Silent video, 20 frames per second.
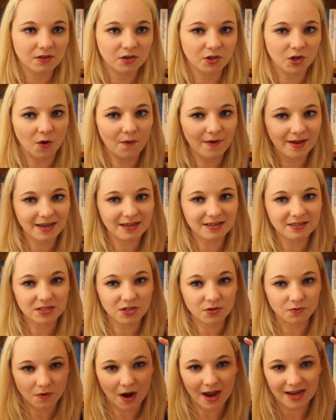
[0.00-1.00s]
going
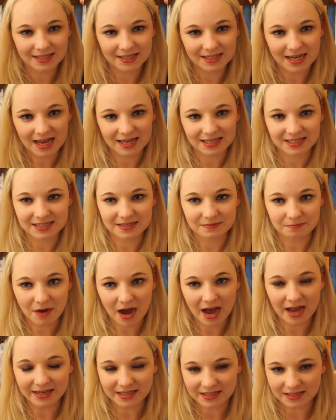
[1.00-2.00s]
into Rysand's
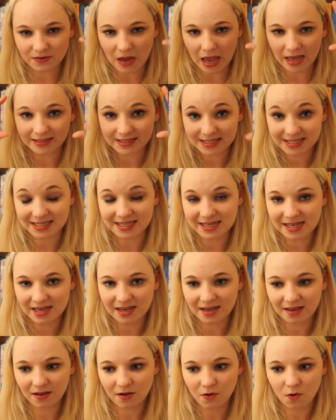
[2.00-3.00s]
mind and
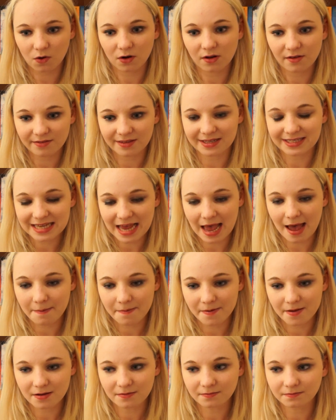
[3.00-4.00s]
seeing all of this
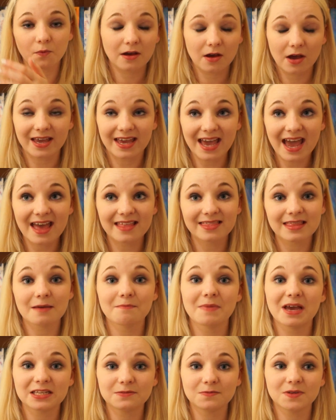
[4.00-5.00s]
happen, again, that
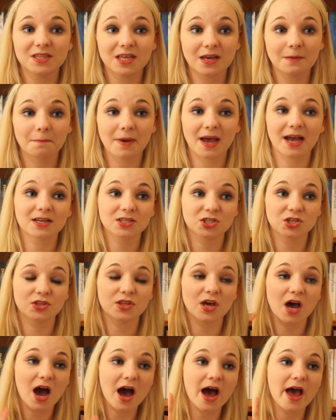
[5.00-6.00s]
makes me think back to
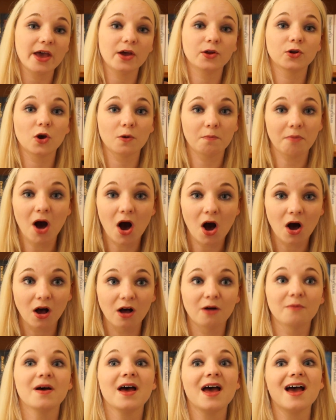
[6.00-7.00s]
the eye on her
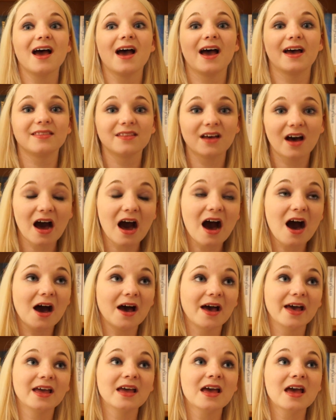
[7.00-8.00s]
palm and the
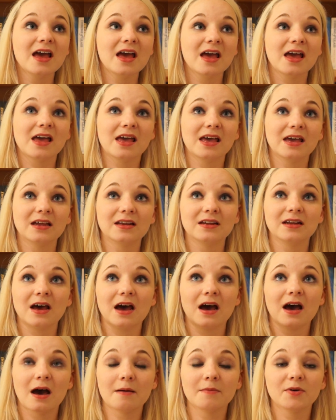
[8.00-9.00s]
eye in
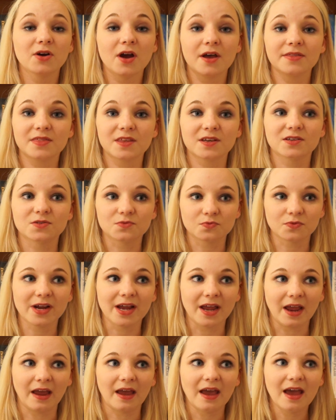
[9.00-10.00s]
Amarantha's
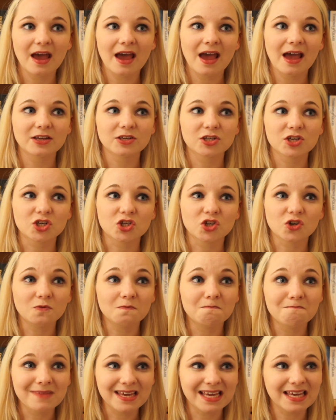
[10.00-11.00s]
ring. To
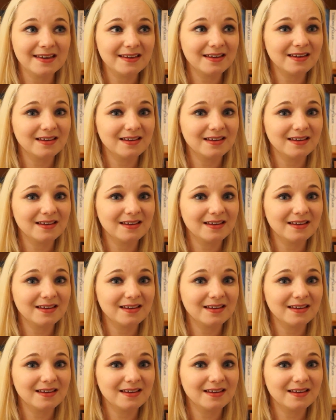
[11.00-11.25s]
me,